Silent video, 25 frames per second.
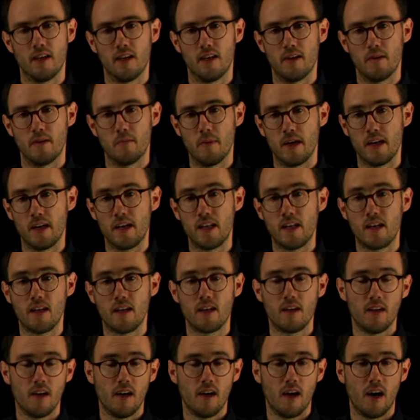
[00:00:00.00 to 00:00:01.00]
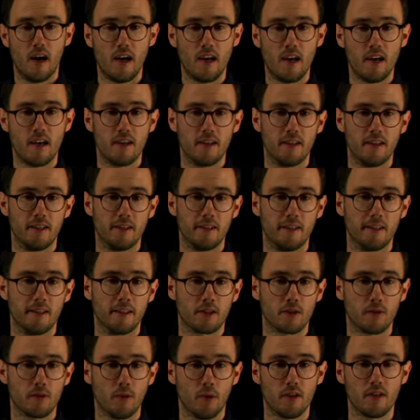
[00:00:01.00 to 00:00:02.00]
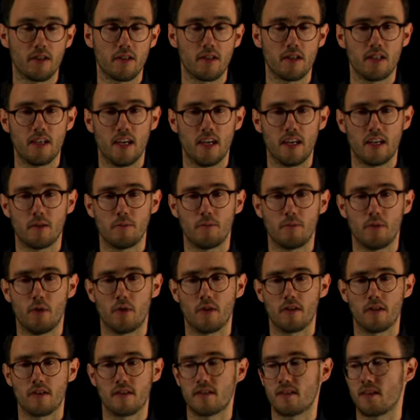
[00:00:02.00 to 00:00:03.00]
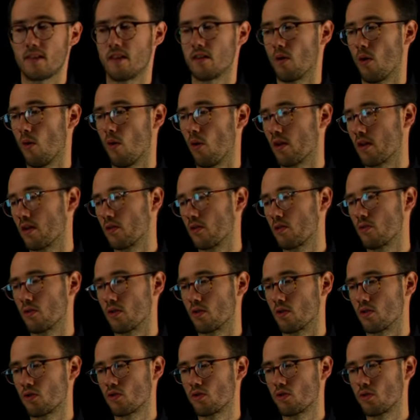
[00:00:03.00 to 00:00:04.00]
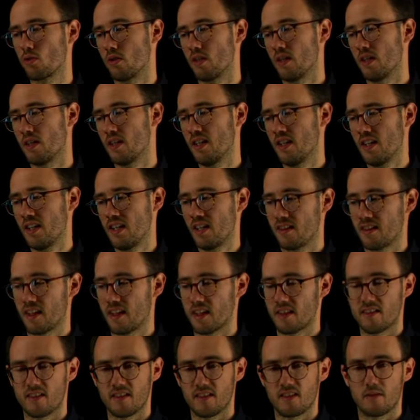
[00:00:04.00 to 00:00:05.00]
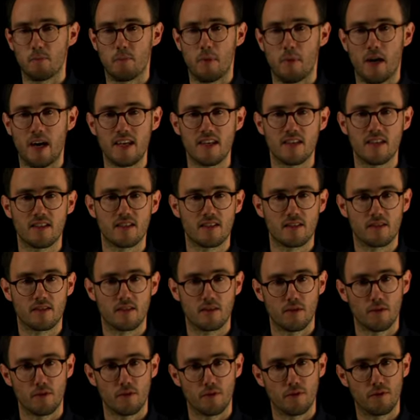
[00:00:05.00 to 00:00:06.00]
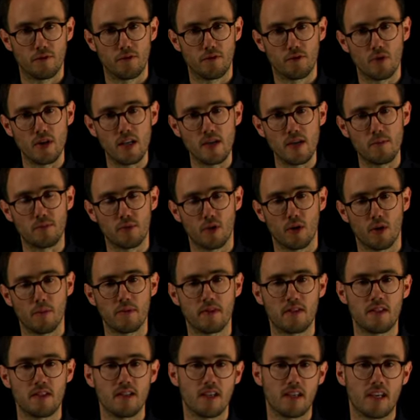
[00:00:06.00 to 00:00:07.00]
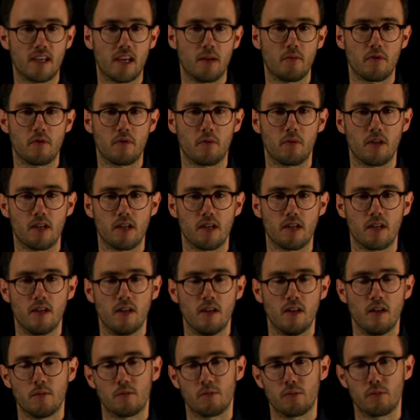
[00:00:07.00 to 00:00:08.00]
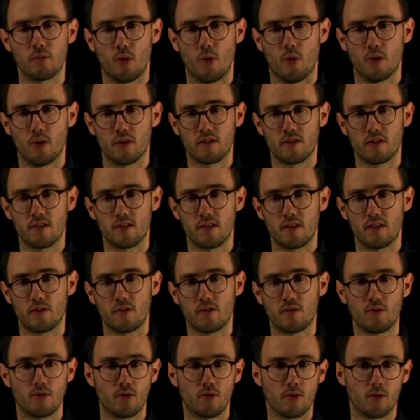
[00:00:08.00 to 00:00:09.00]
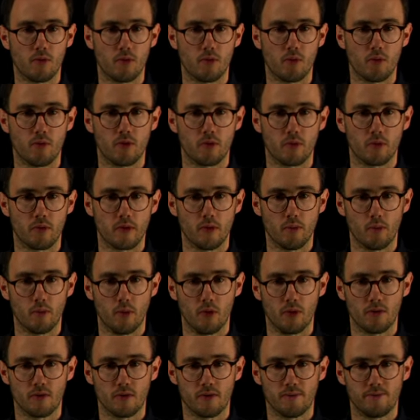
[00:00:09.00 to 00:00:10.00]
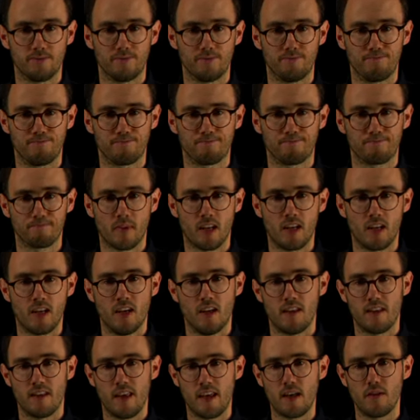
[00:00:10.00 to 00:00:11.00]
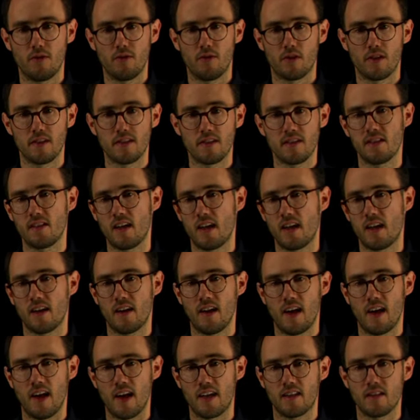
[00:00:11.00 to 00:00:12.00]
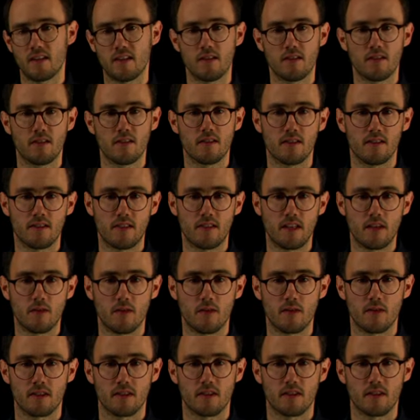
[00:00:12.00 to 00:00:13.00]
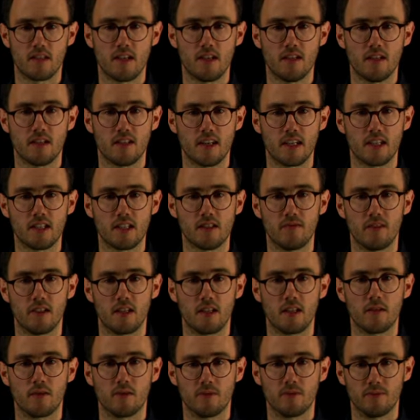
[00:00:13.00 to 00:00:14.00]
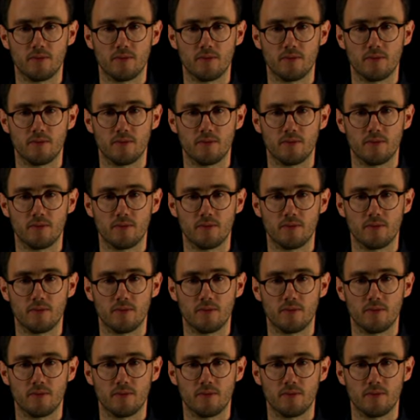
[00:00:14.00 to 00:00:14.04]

many high-quality data points in order to ensure that this bias-free property can be really brought to the real world. Thank you for listening, and see you in the next video.